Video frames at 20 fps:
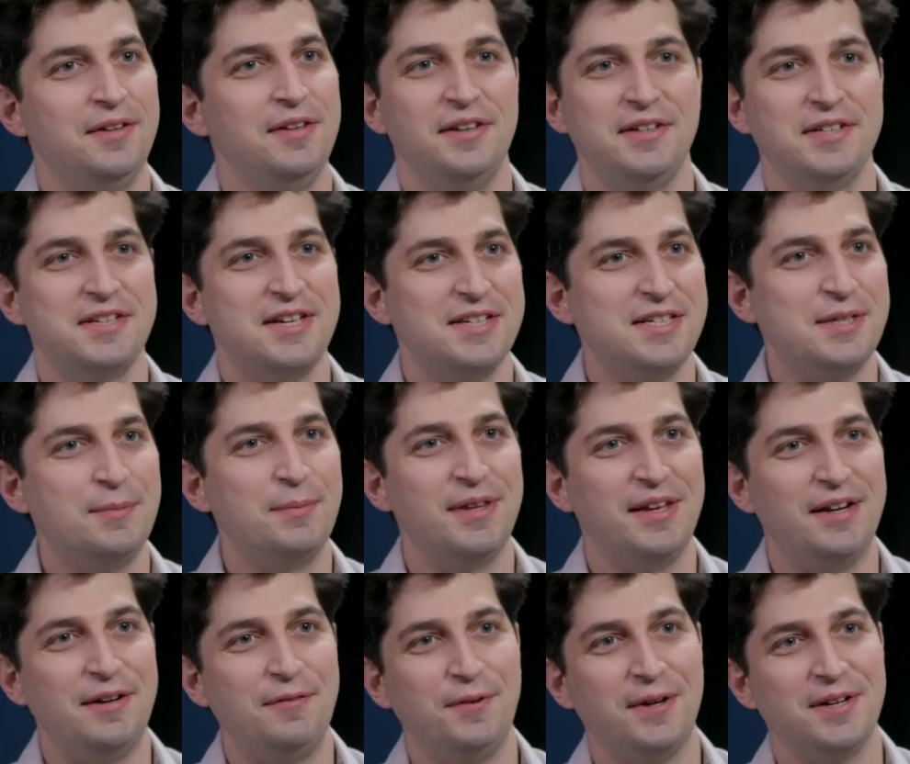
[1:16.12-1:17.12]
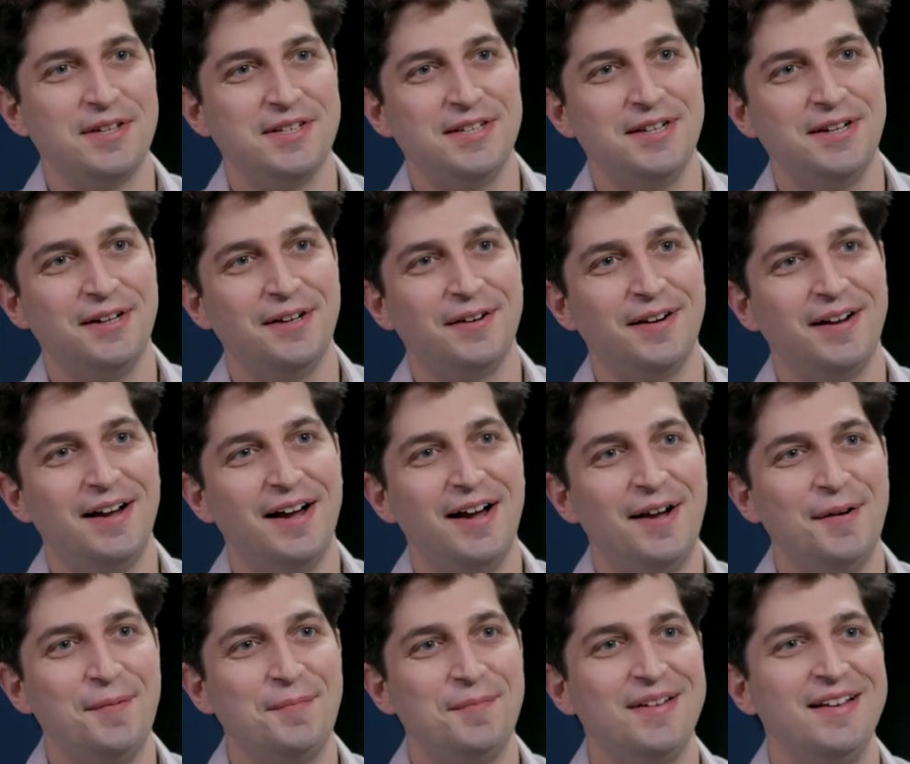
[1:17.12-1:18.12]
Let, us get some of that advice here. Okay.
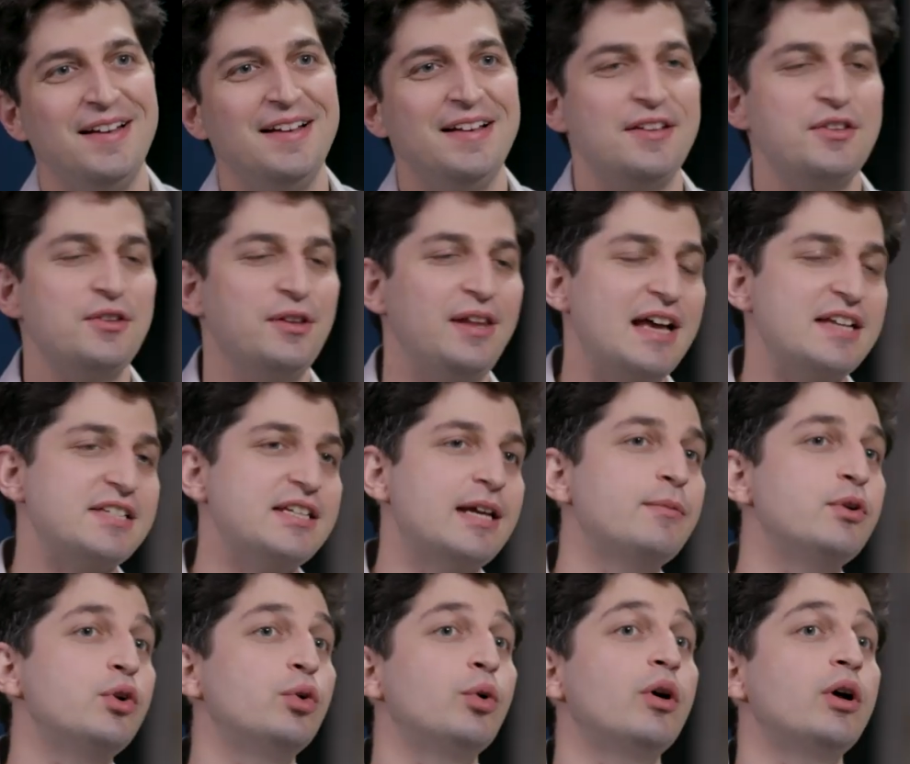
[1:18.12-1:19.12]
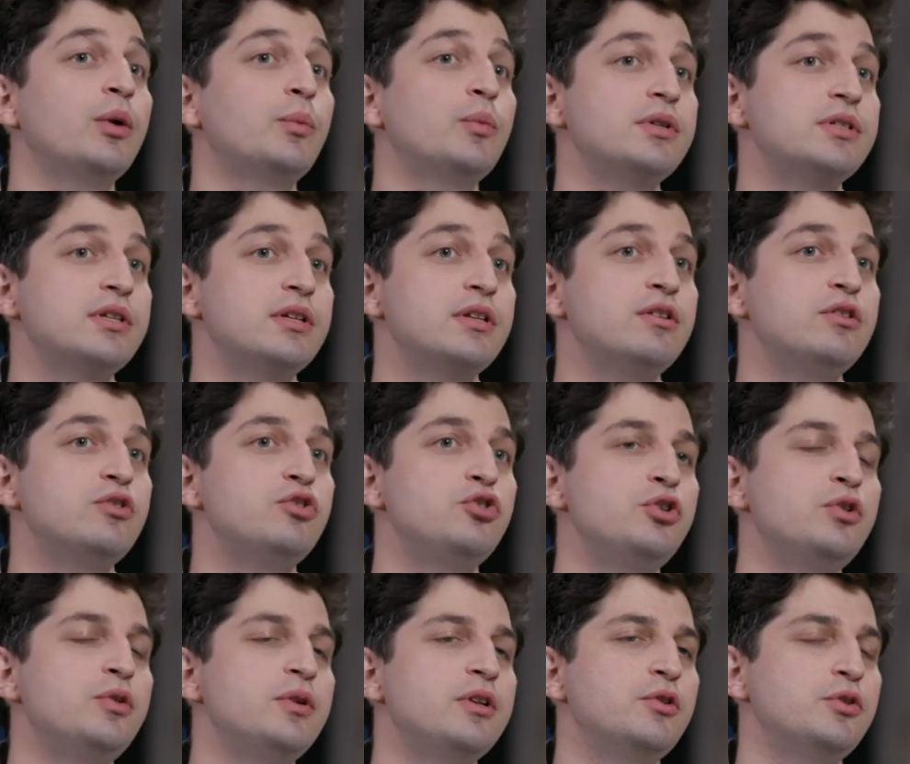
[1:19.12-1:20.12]
Um, last time you were on was in June.